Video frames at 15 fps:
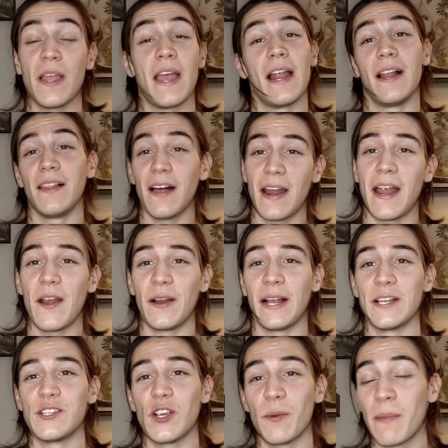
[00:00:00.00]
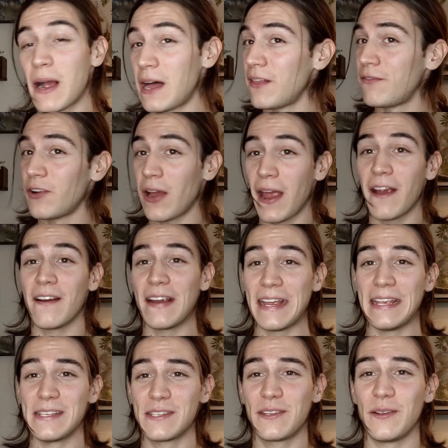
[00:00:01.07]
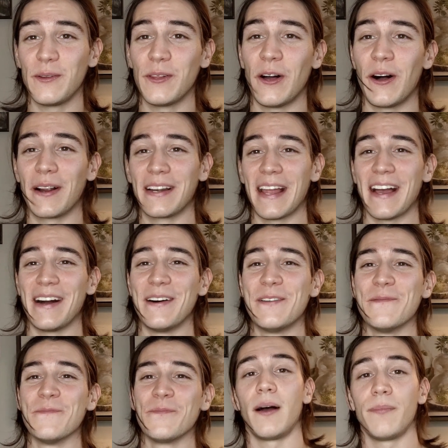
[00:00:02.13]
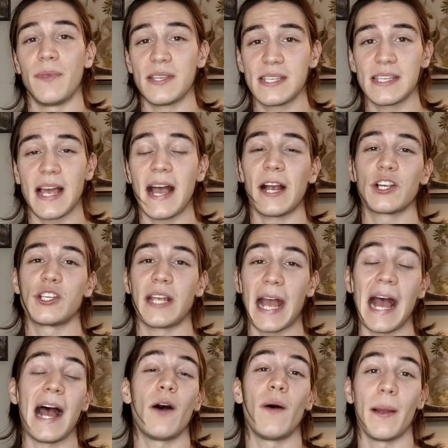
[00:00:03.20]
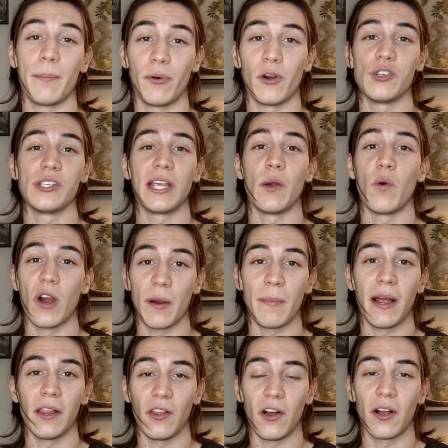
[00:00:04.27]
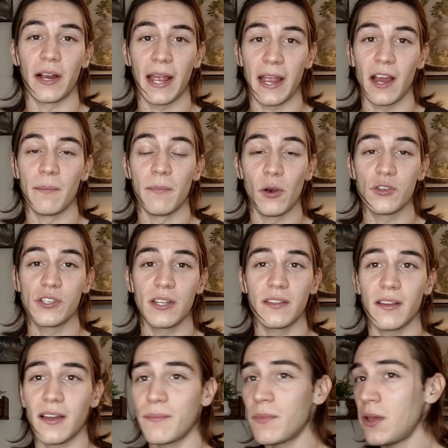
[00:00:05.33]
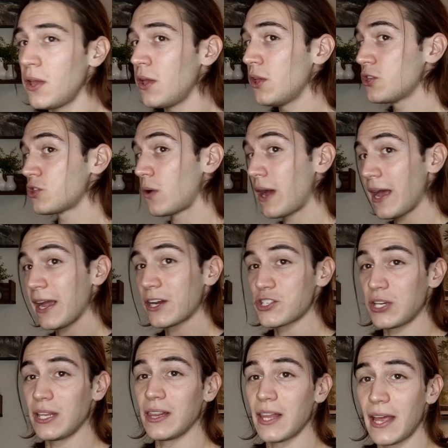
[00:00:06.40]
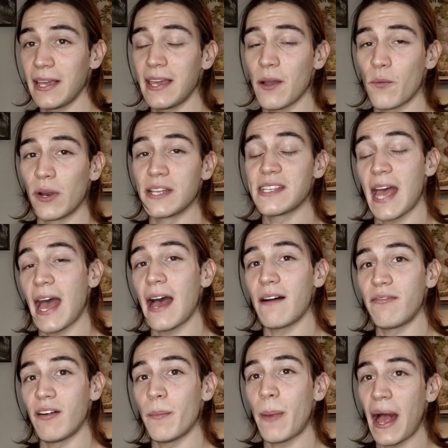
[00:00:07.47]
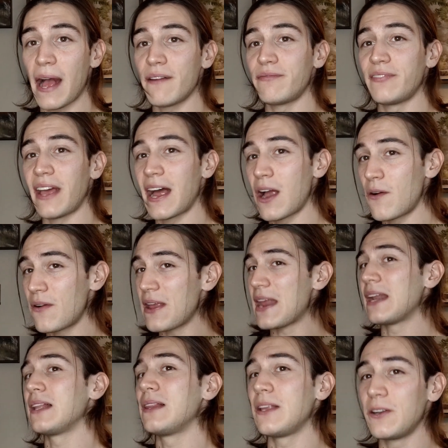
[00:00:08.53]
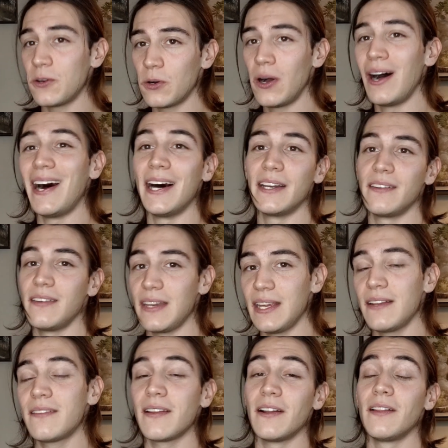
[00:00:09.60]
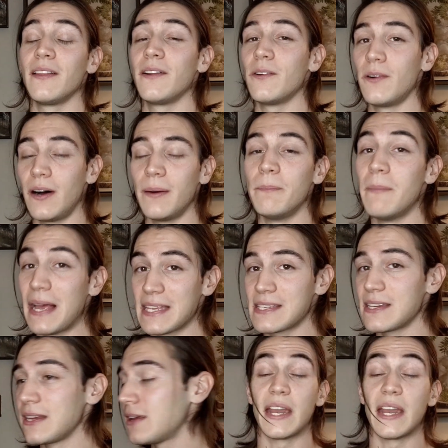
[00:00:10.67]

And a lot of hair gets in your mouth if your hair is too long now. This is actually how I personally wear my long hair most of the time. So I actually like it when it's half up, half down, and a little unneat and a little messy.